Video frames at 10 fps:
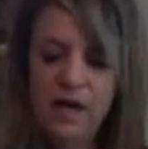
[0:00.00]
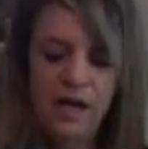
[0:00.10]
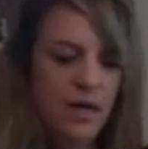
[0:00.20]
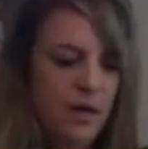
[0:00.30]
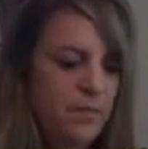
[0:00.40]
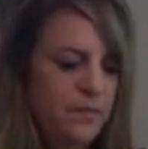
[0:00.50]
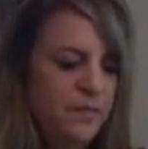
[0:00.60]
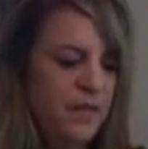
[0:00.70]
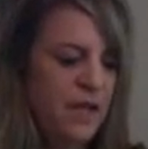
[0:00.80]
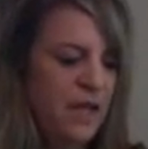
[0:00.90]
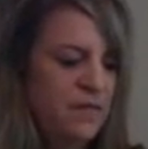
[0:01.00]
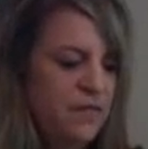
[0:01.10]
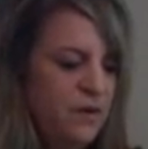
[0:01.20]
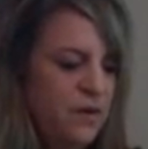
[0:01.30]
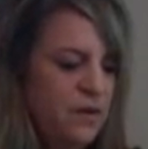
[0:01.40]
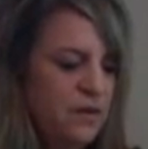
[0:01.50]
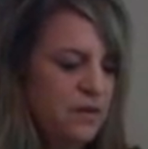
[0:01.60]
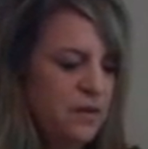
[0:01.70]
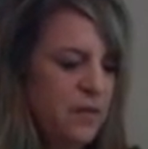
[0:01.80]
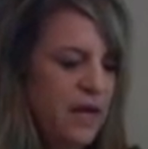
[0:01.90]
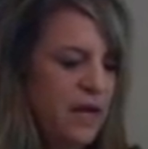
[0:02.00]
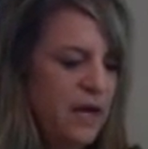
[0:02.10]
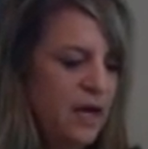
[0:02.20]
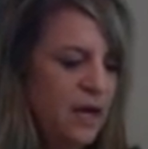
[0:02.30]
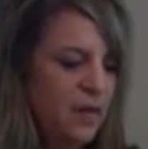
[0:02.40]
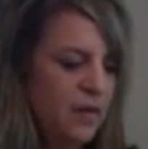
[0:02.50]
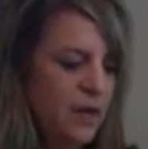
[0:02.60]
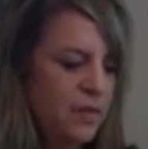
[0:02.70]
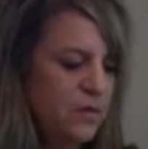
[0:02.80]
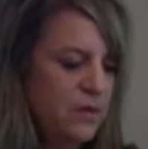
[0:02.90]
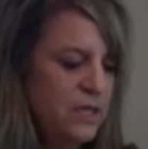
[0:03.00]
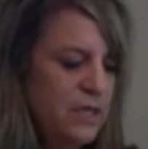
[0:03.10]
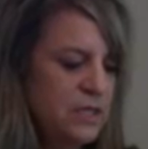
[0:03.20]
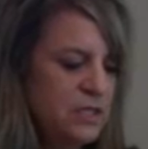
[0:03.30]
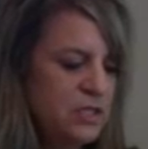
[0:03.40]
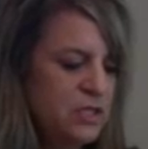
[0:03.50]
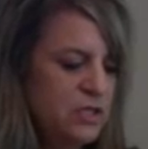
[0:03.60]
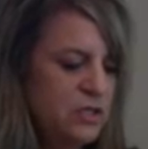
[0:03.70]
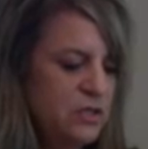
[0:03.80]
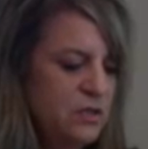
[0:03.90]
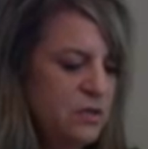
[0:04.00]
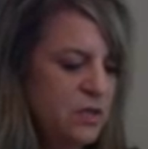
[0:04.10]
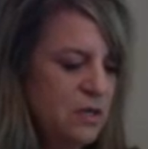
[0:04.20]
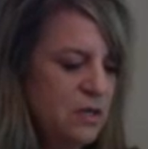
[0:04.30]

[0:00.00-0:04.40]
And for the mom, I'm going to,